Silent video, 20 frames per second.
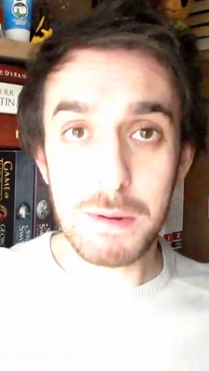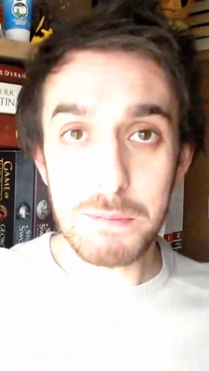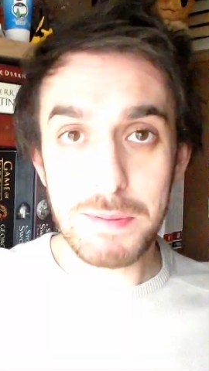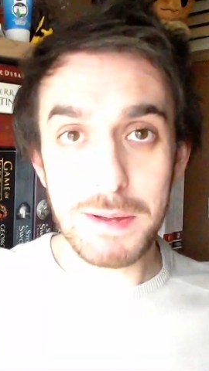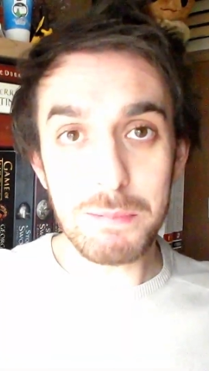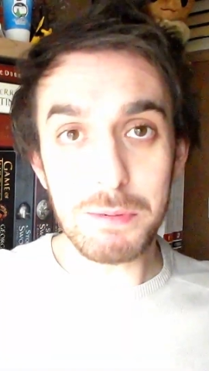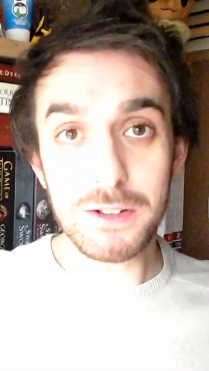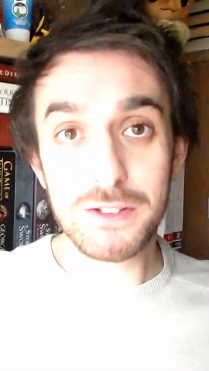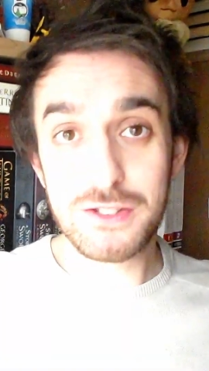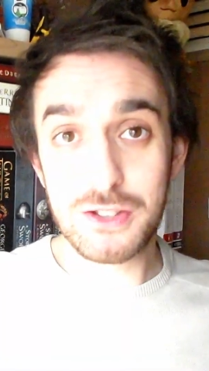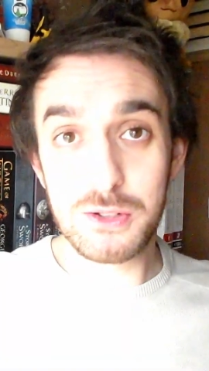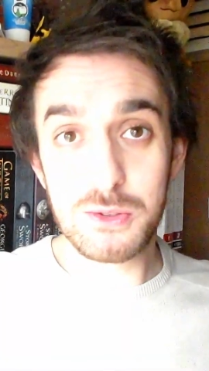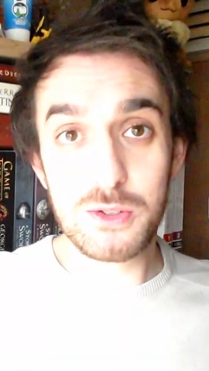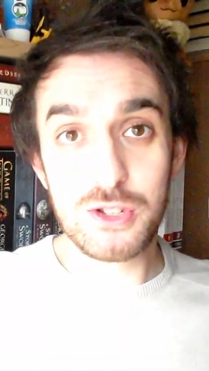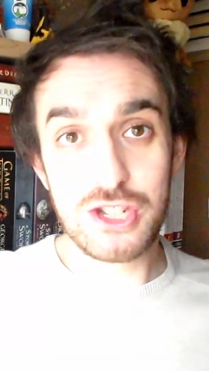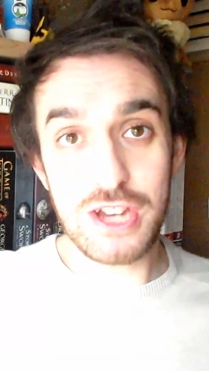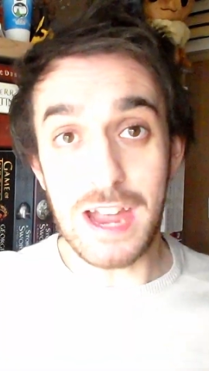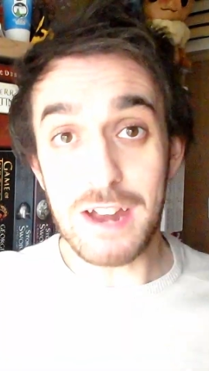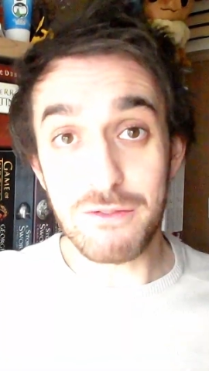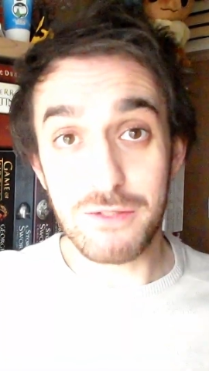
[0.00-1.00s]
but people do
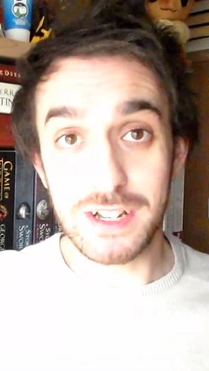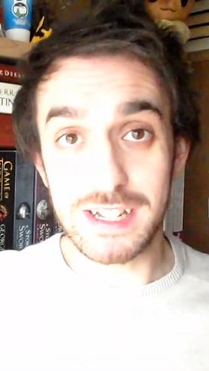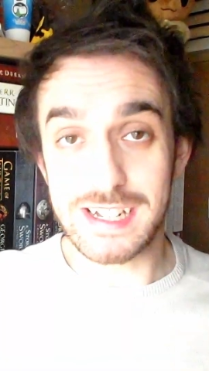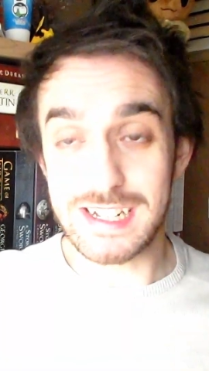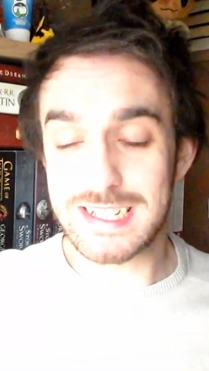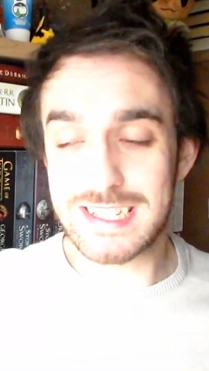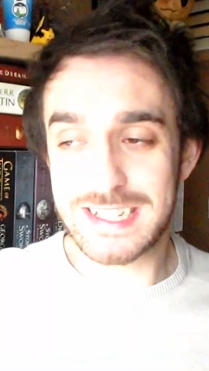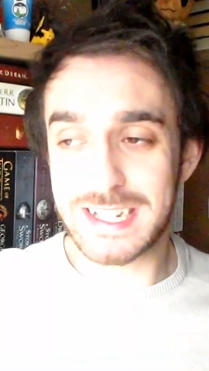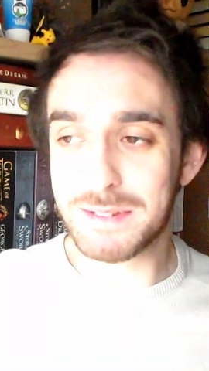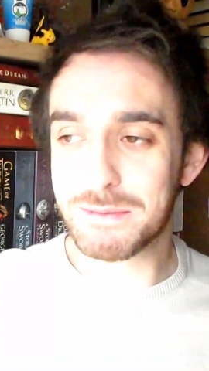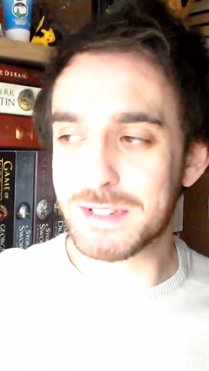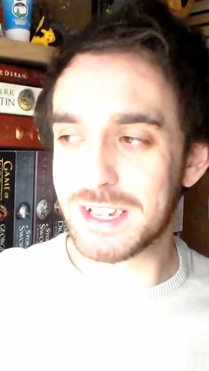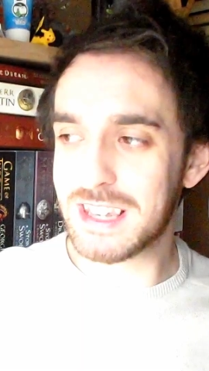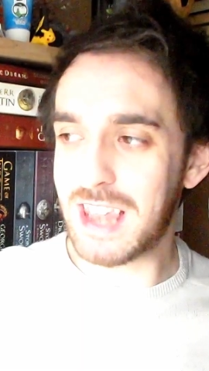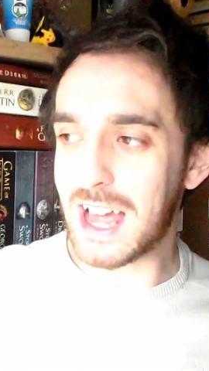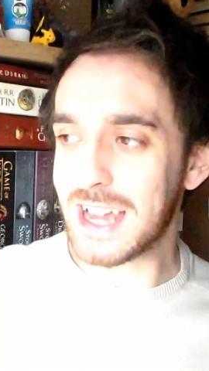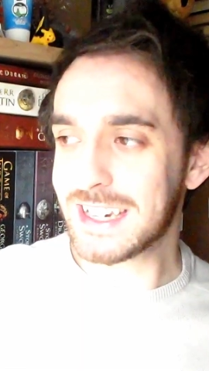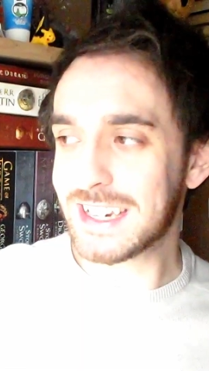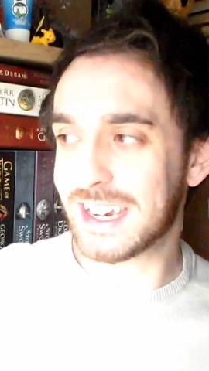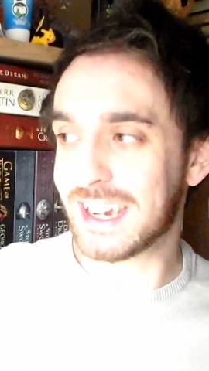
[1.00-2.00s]
generally seem to
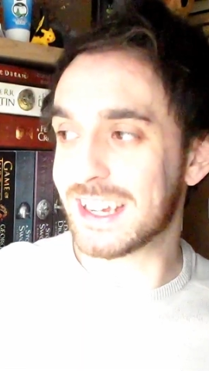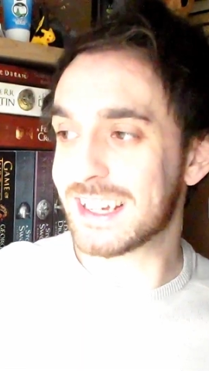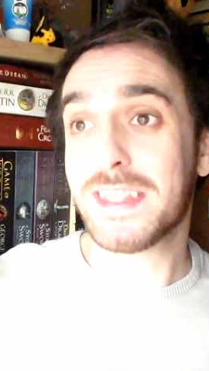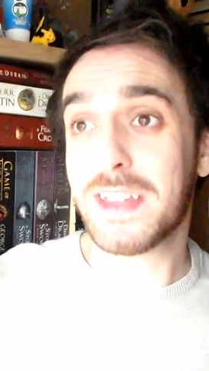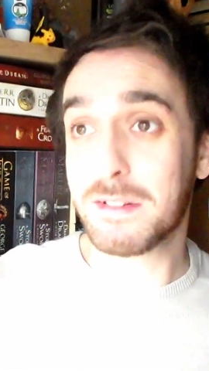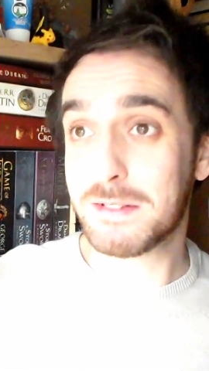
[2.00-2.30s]
like it.